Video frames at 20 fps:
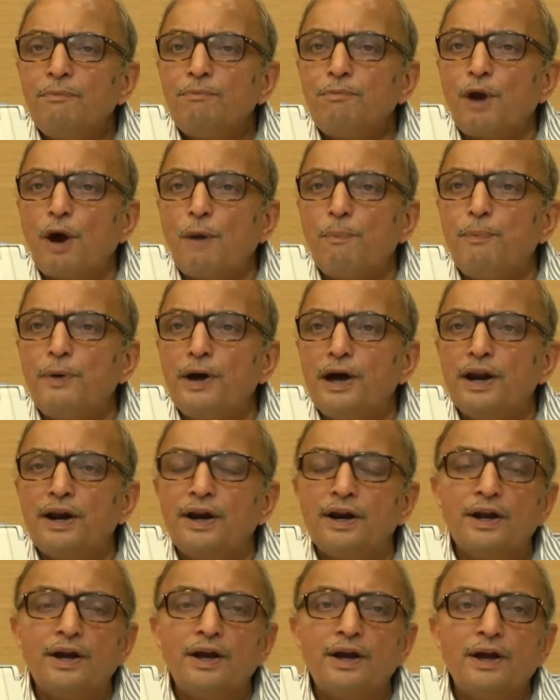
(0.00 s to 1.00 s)

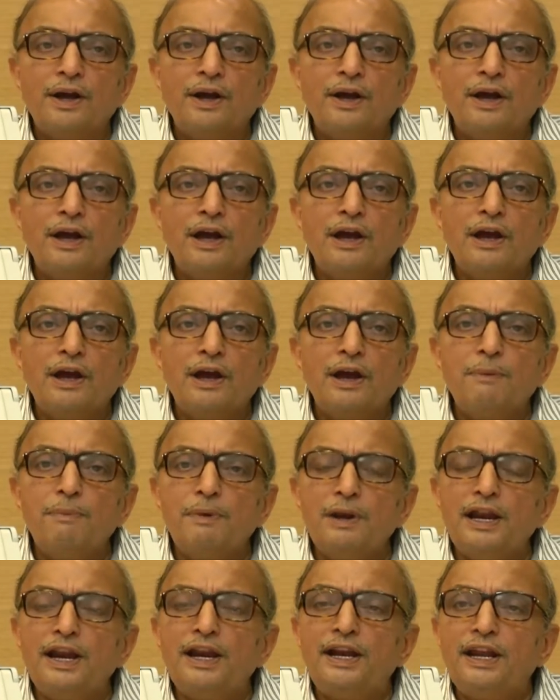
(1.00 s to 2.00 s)
proper
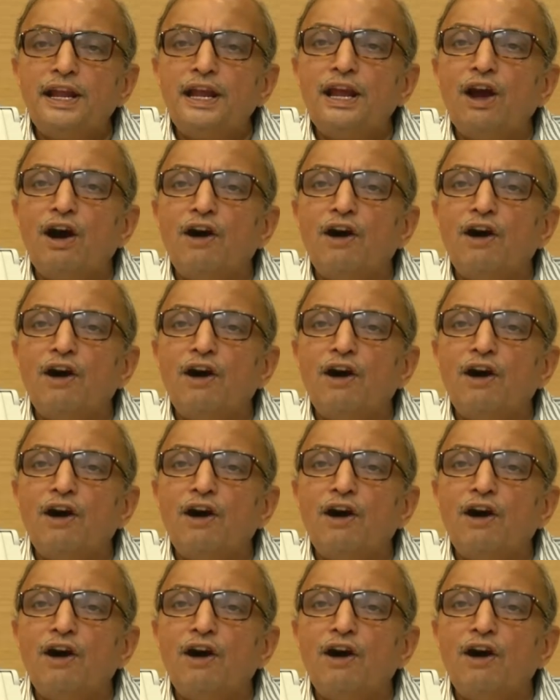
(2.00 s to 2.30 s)
ability